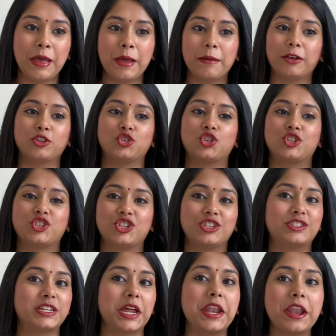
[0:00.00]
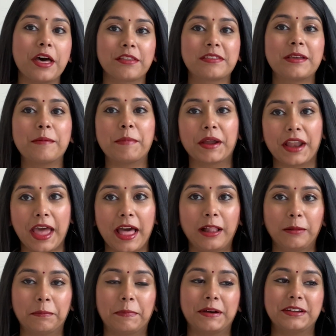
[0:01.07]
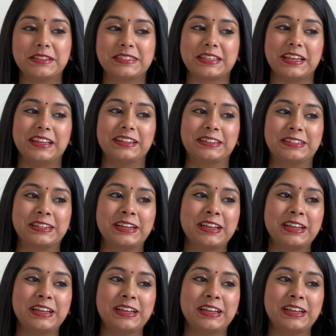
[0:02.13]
because she's done nothing but help us. And